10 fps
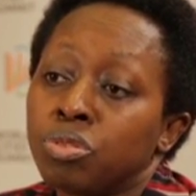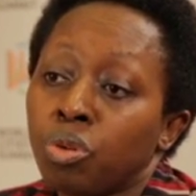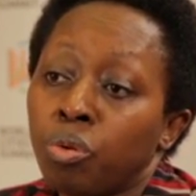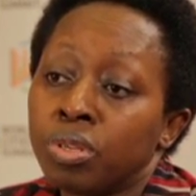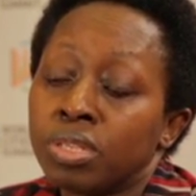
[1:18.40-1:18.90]

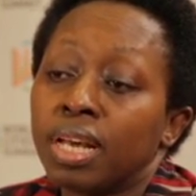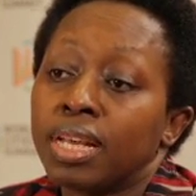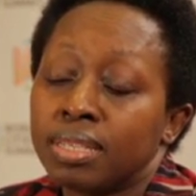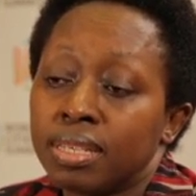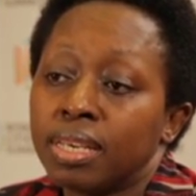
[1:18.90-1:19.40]
zones that
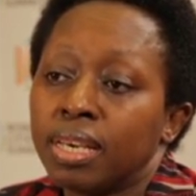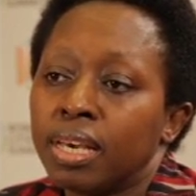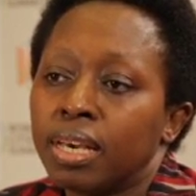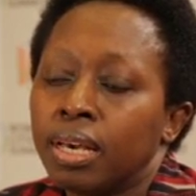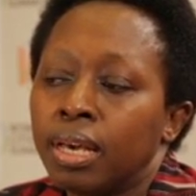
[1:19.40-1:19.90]
are
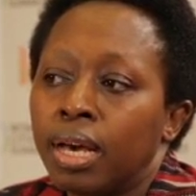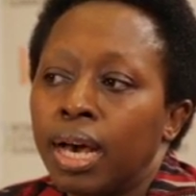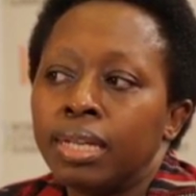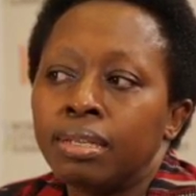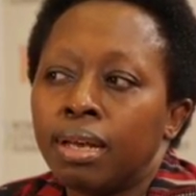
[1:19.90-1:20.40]
sinking.
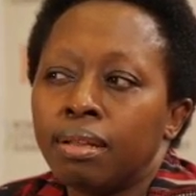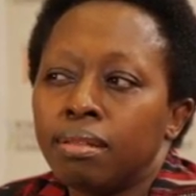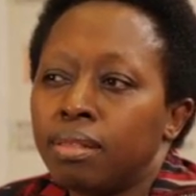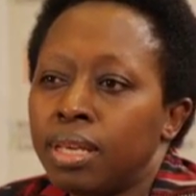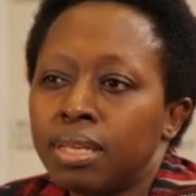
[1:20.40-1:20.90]
And
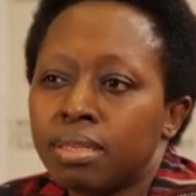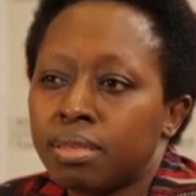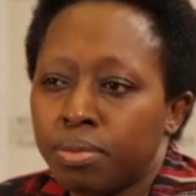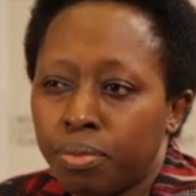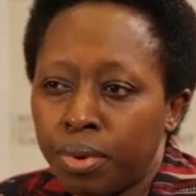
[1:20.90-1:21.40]

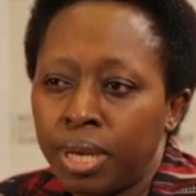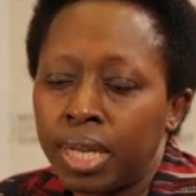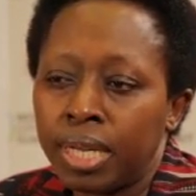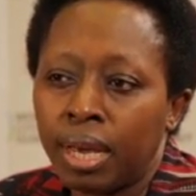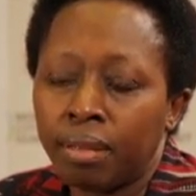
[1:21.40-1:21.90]
this
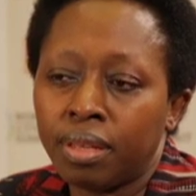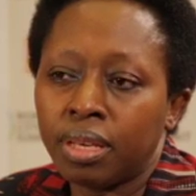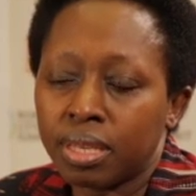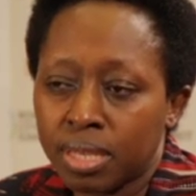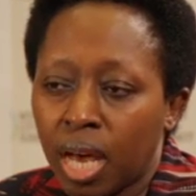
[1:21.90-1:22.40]
really, I
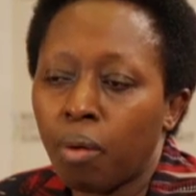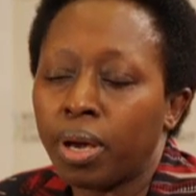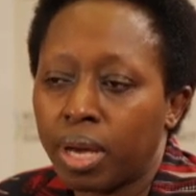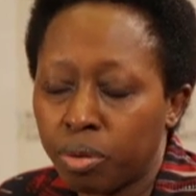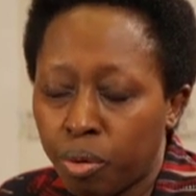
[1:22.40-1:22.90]
think, is how
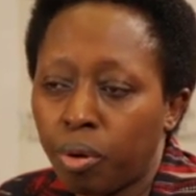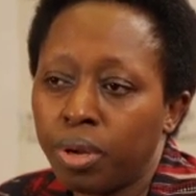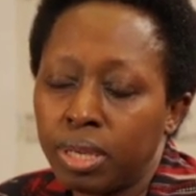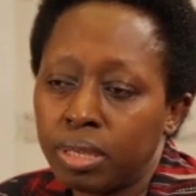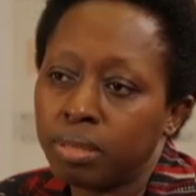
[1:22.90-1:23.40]
I can
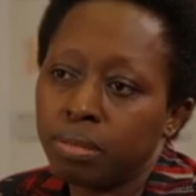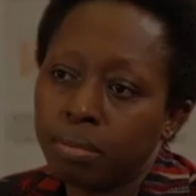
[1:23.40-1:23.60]
coin it.